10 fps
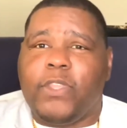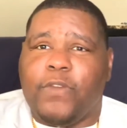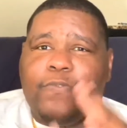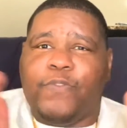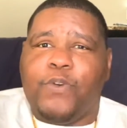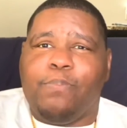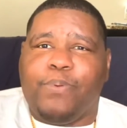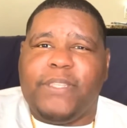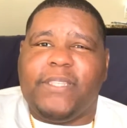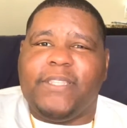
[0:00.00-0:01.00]
Your food
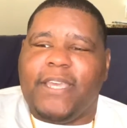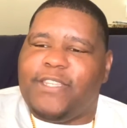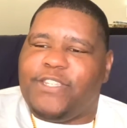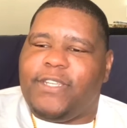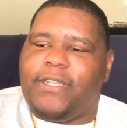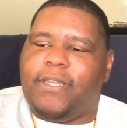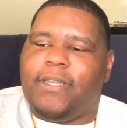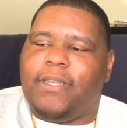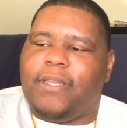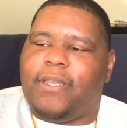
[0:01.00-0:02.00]
presentation,
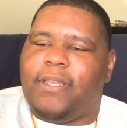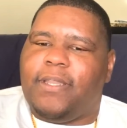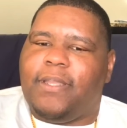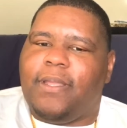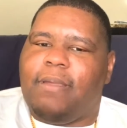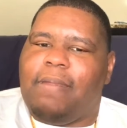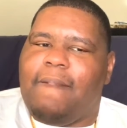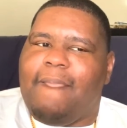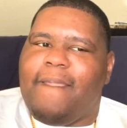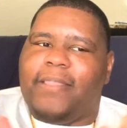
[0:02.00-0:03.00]

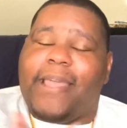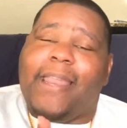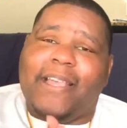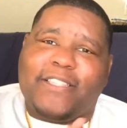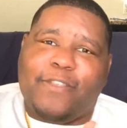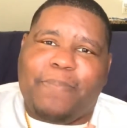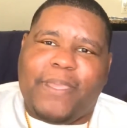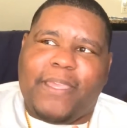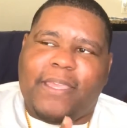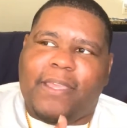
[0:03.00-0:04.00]
that has to
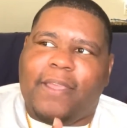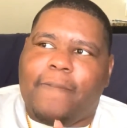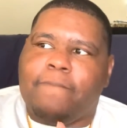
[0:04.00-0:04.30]
be,